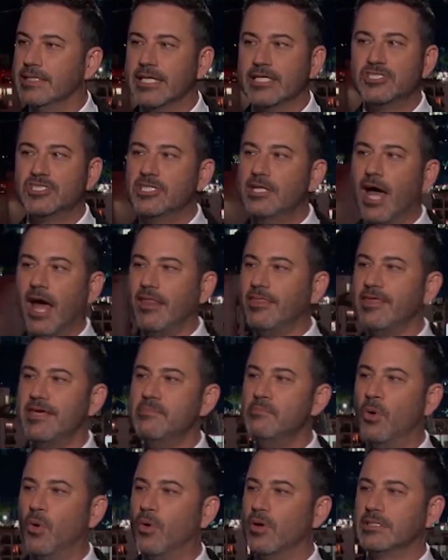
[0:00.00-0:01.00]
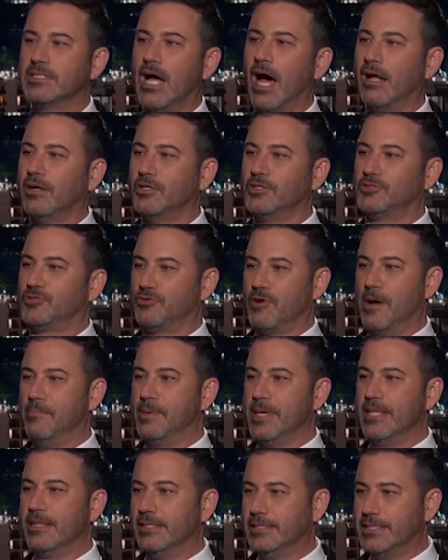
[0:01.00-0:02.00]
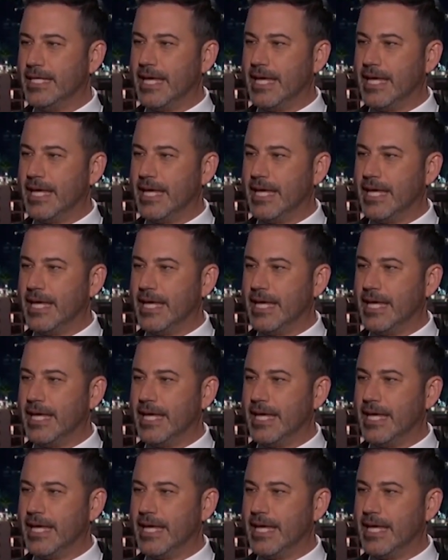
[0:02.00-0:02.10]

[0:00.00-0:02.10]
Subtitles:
There's nothing more Donald Trumpy than